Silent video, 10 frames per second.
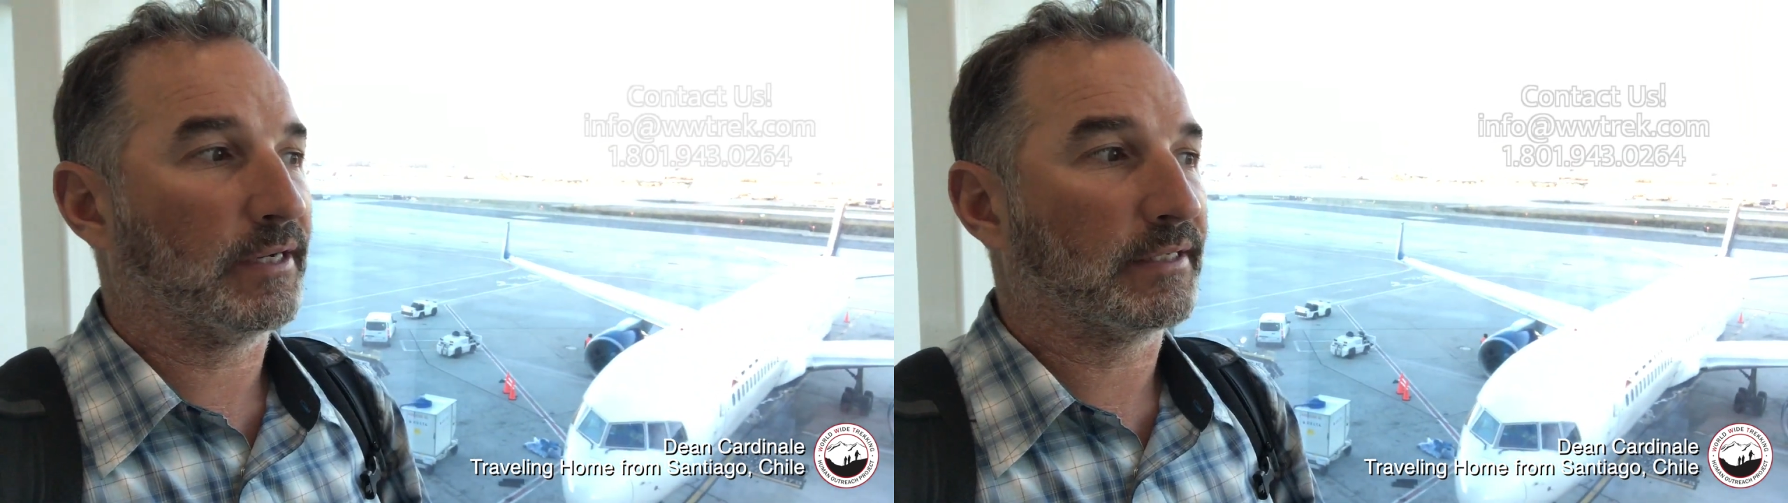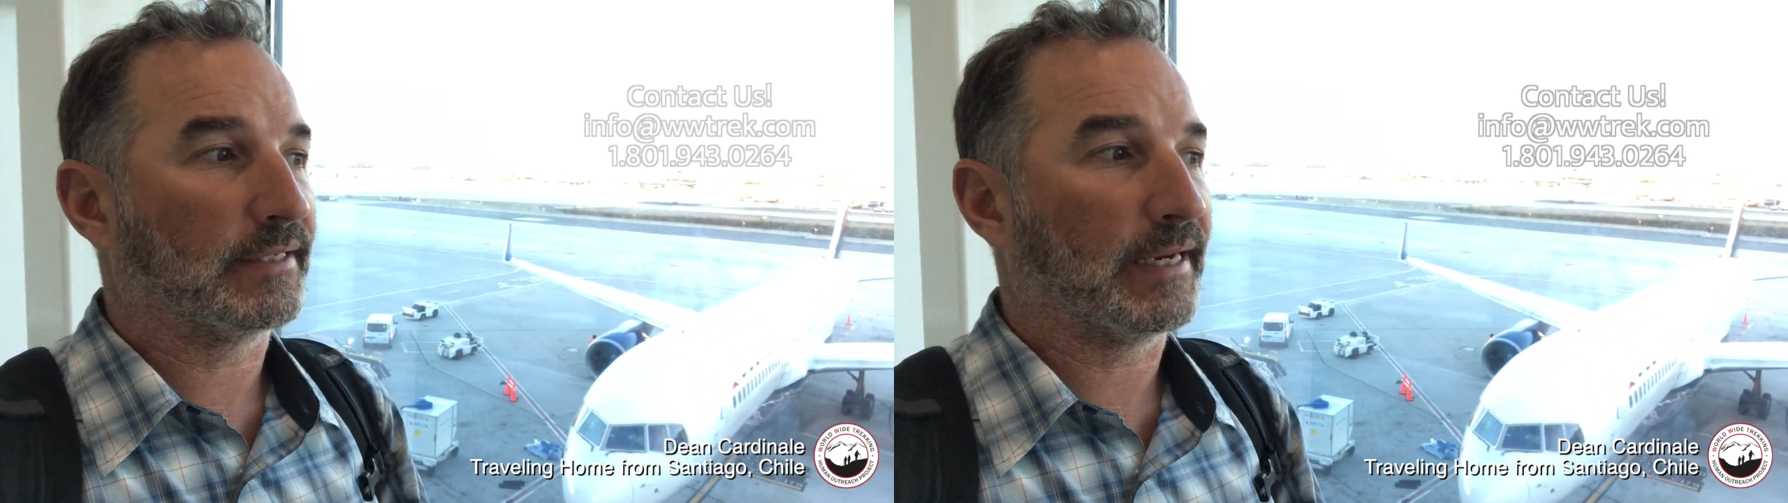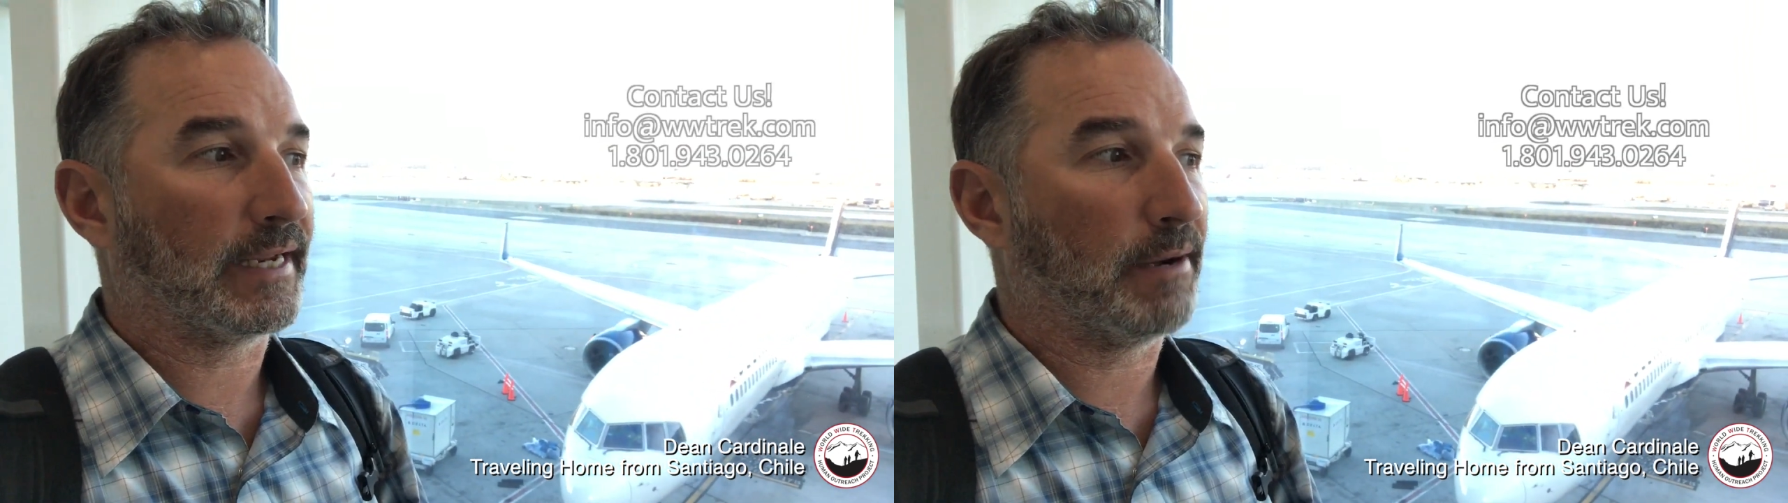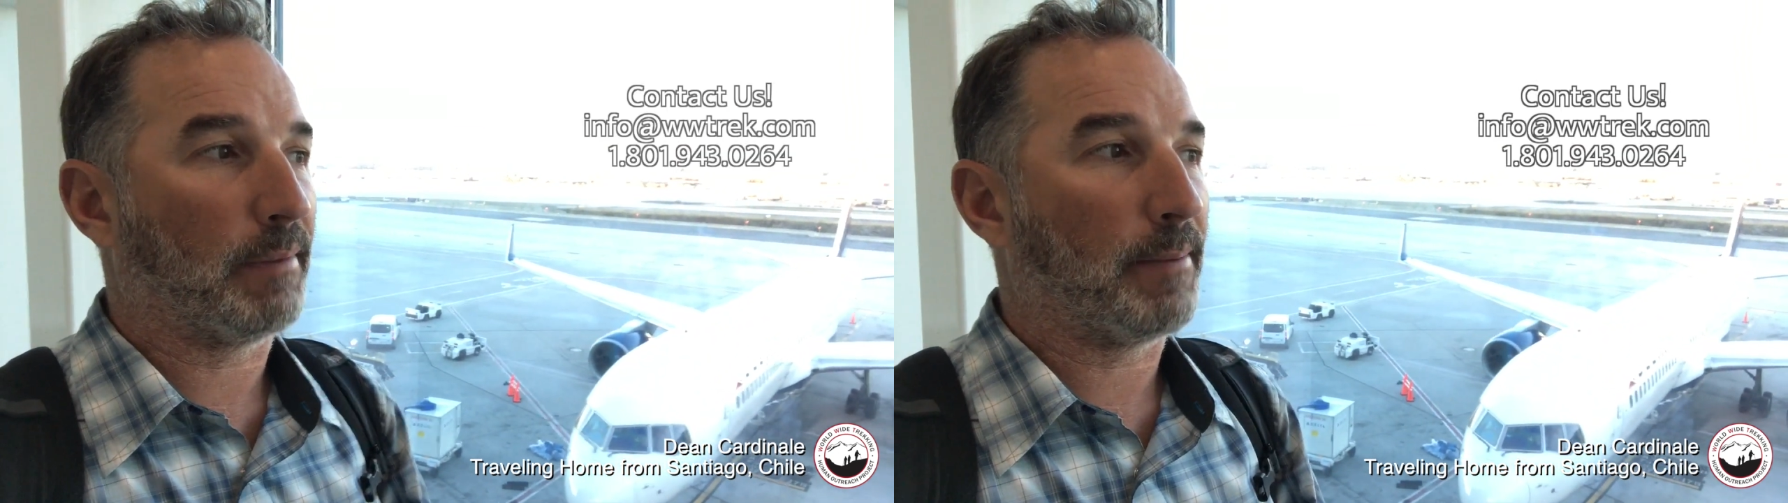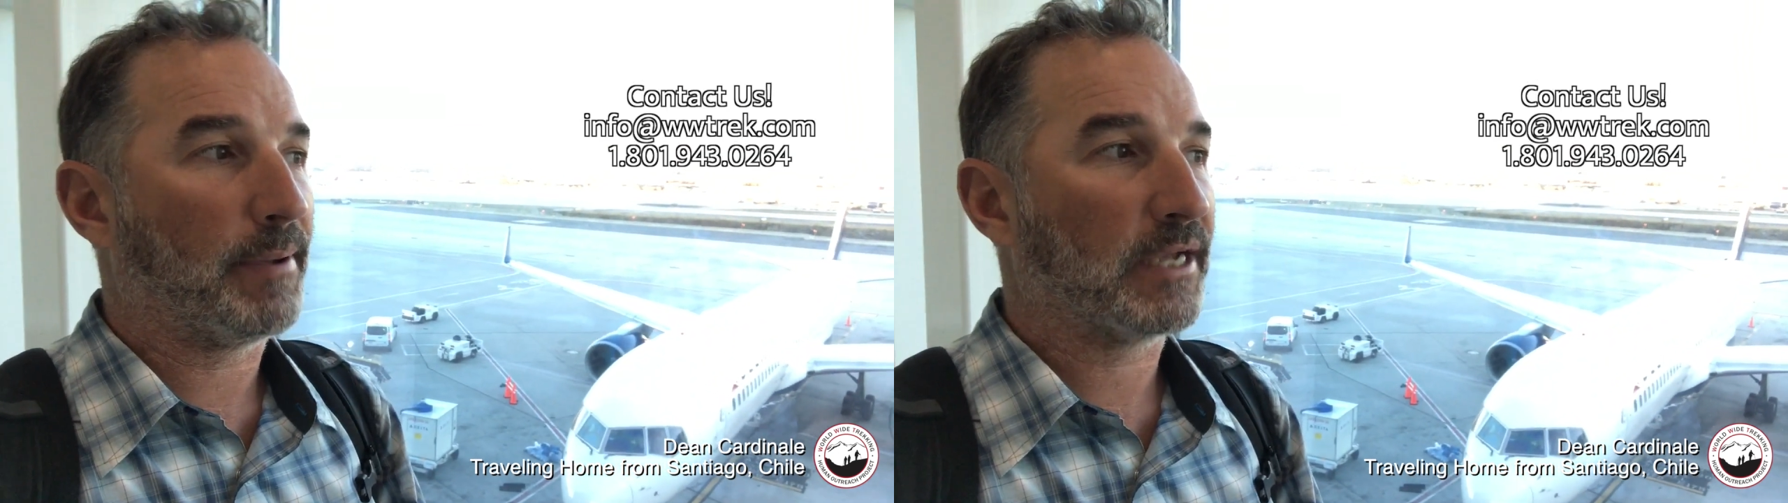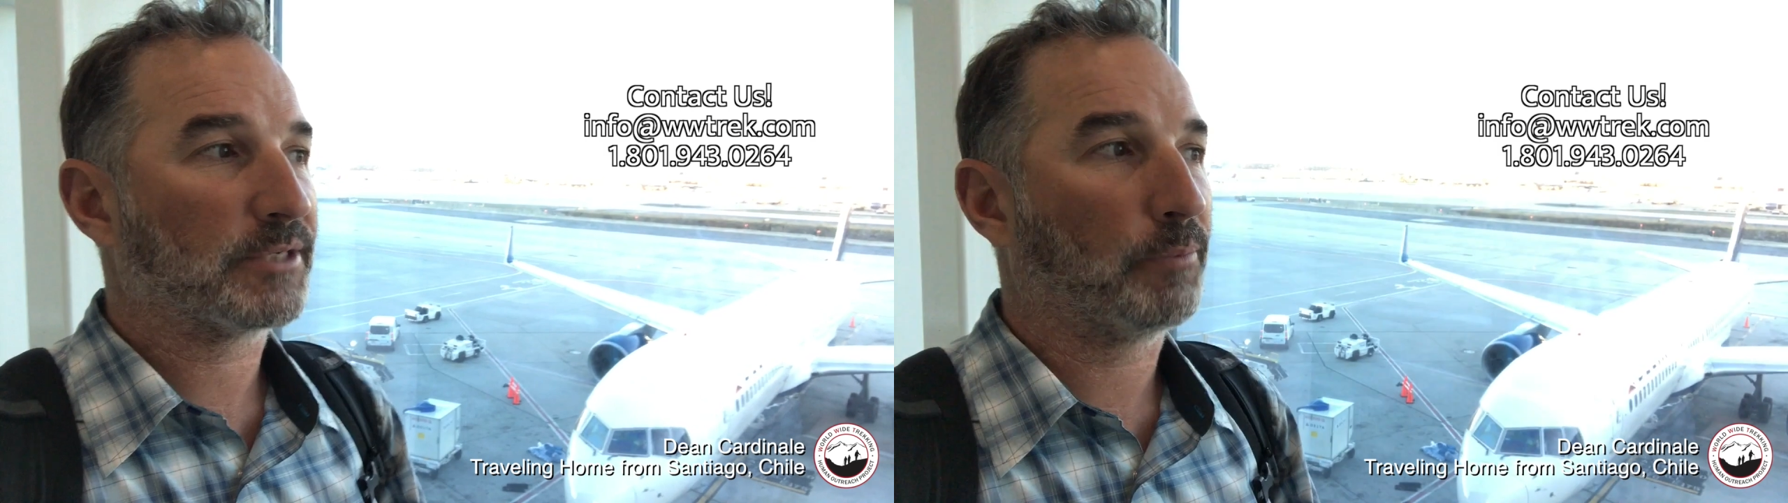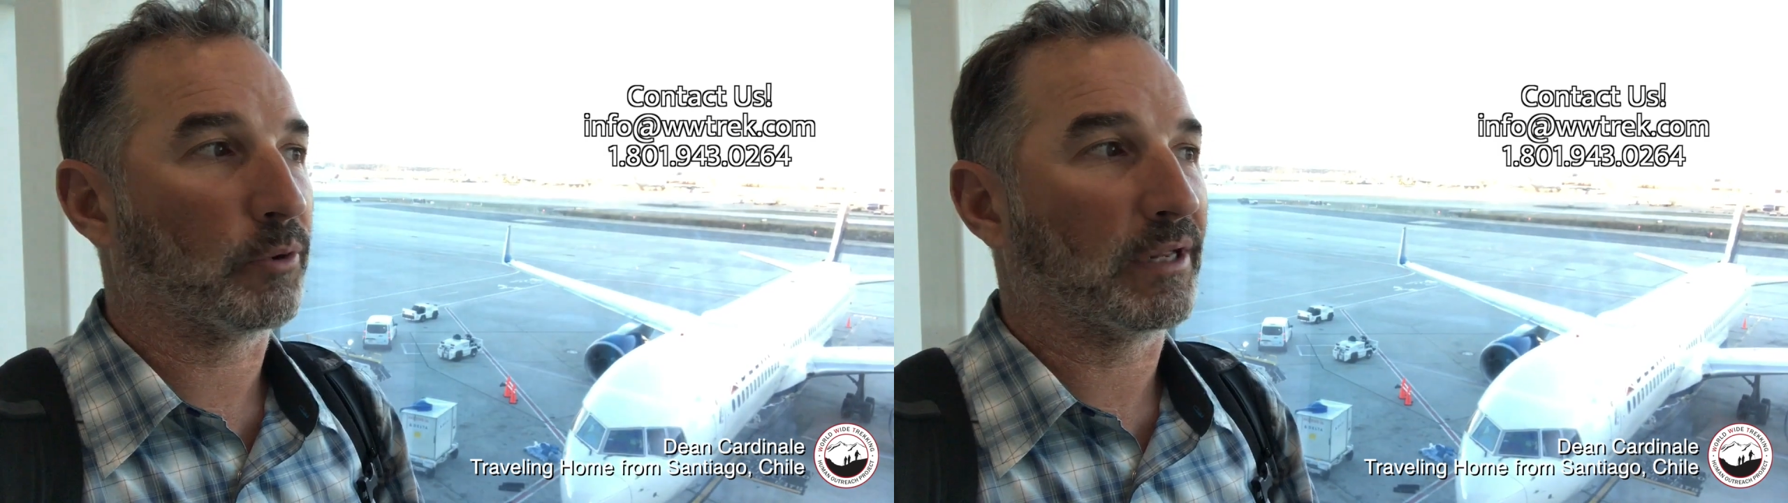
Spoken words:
to take out my passport,